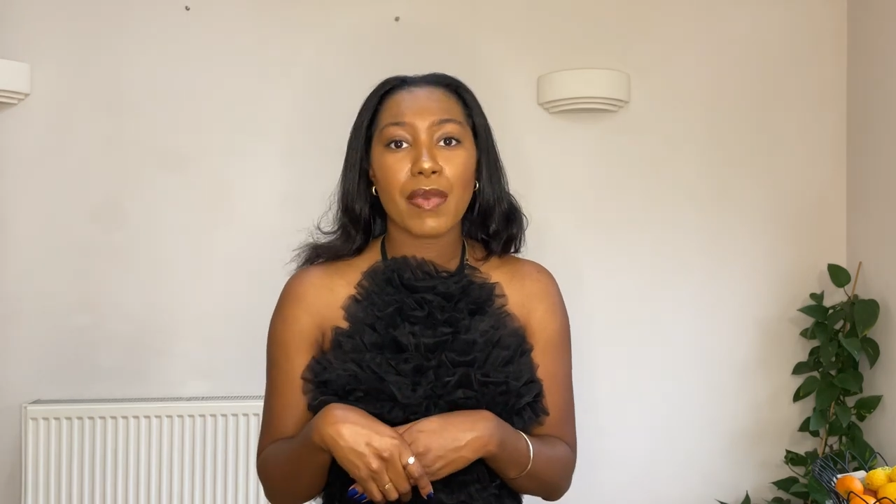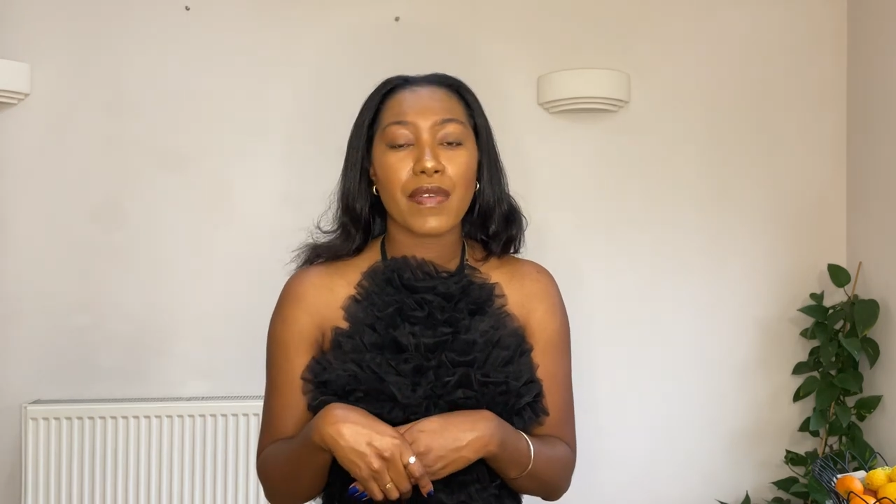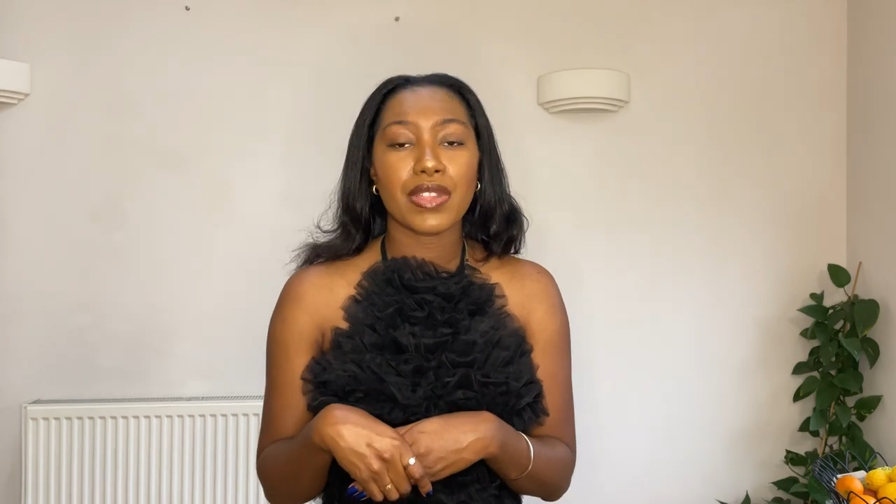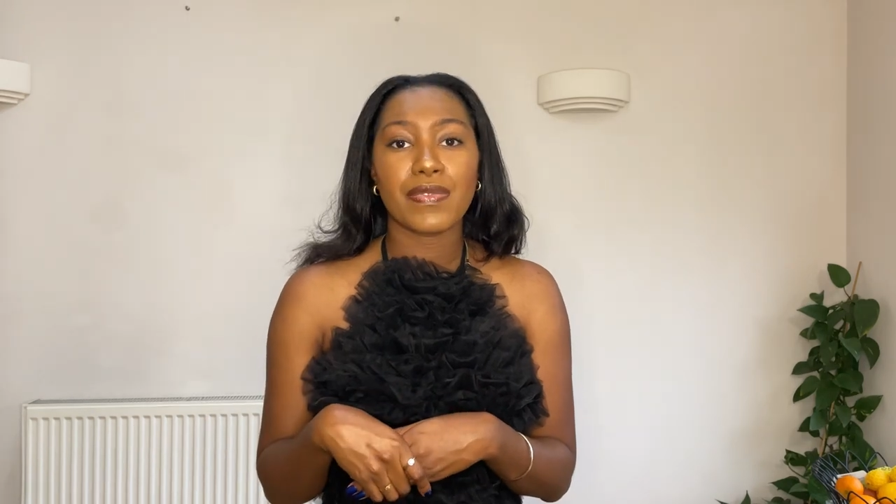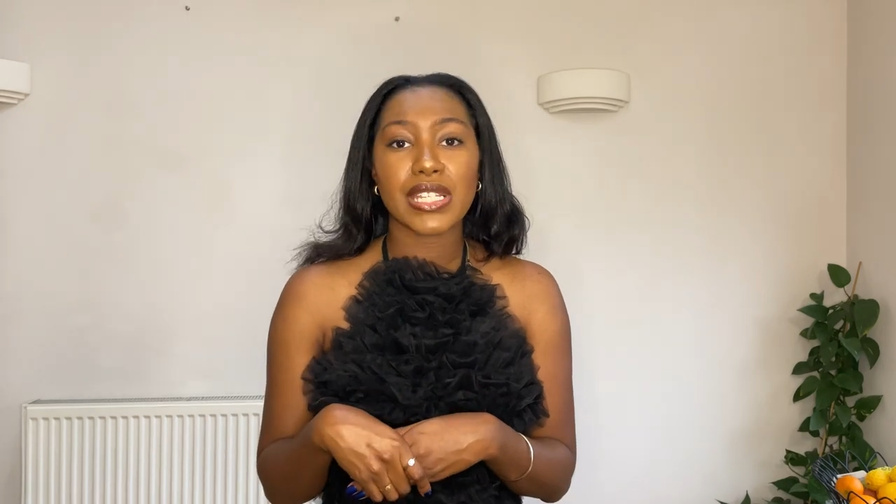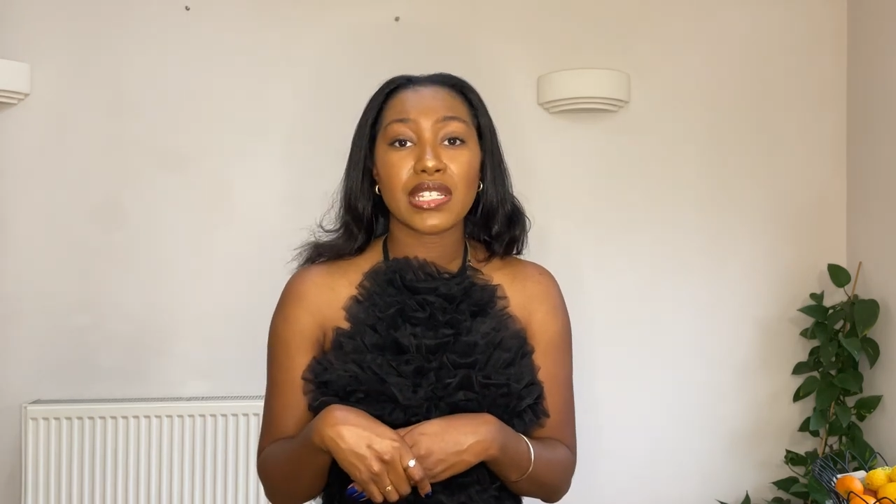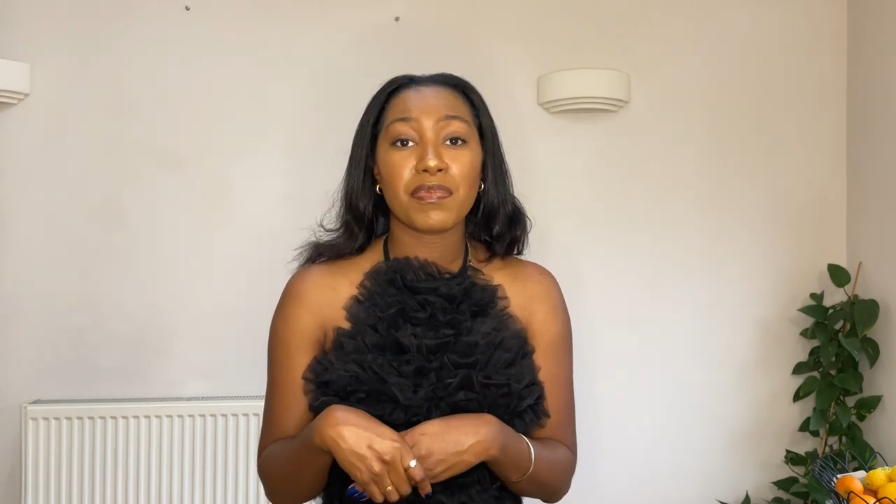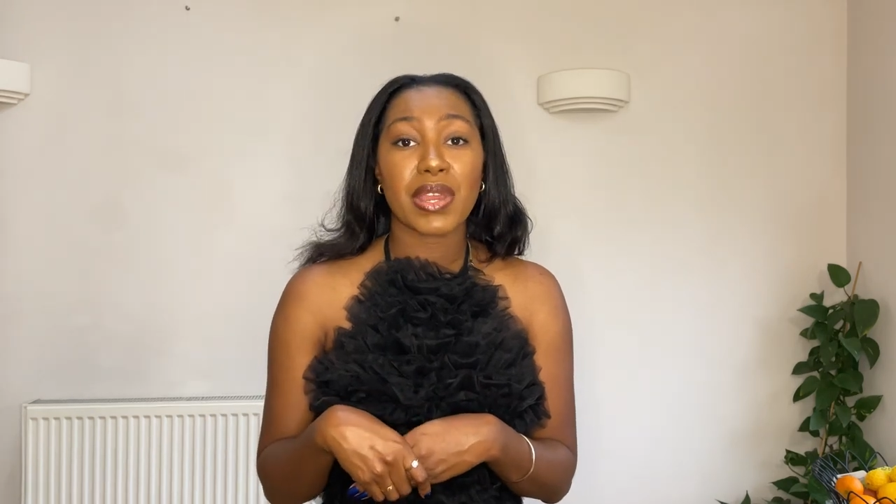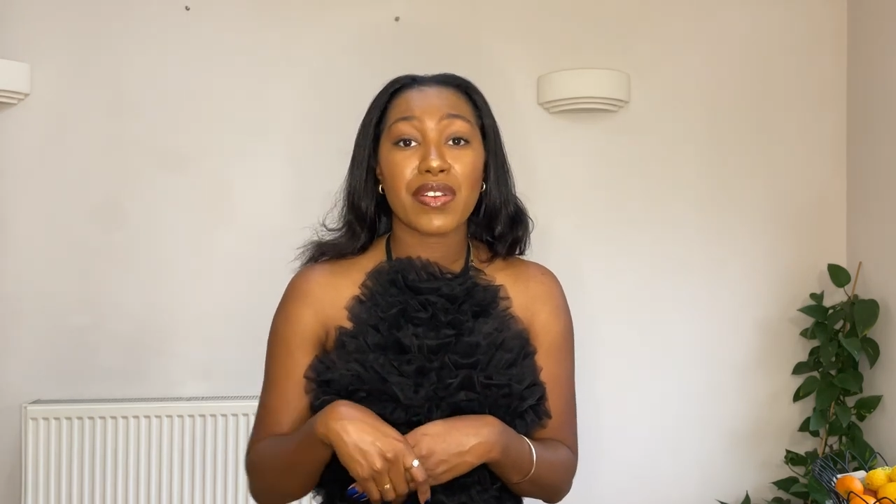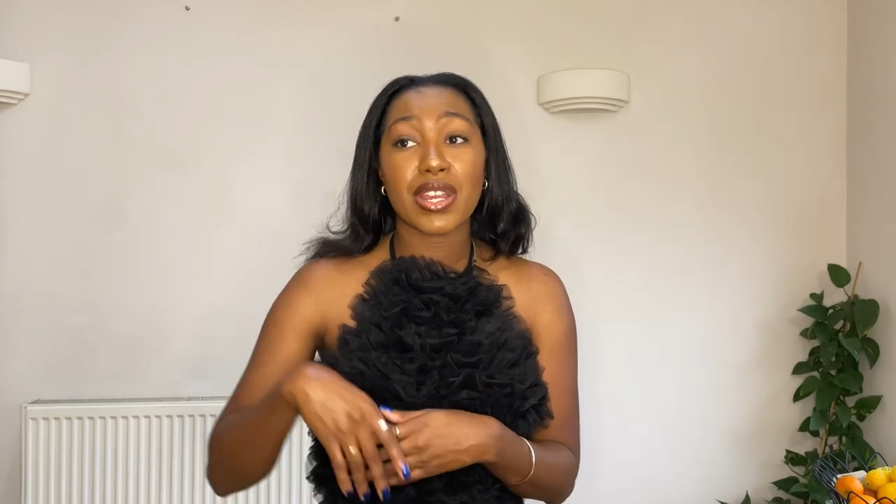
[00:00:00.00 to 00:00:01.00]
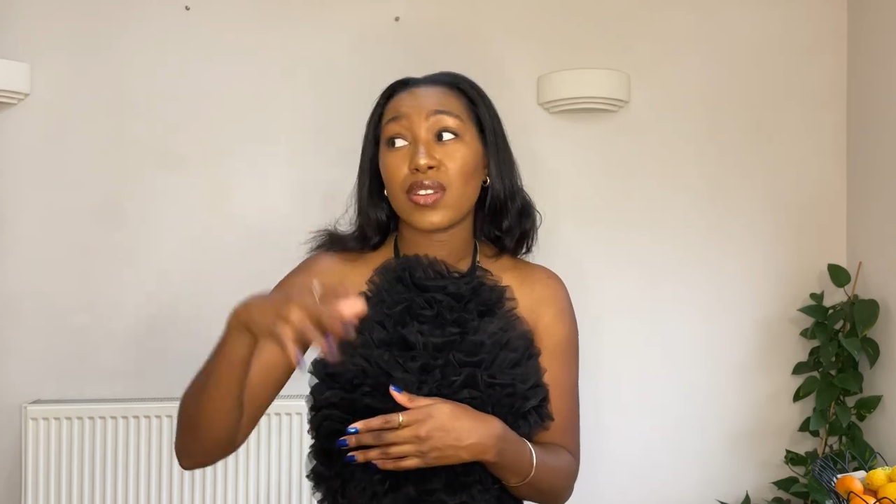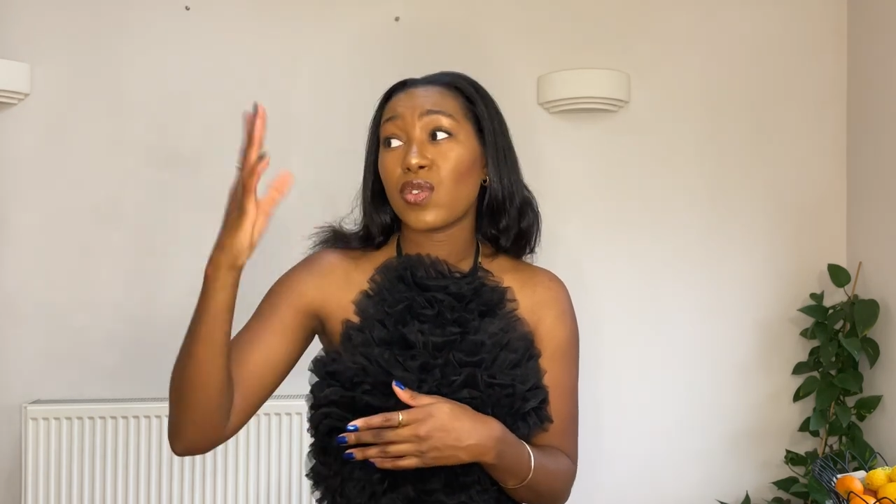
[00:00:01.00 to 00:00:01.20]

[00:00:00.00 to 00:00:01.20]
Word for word: over the festive period,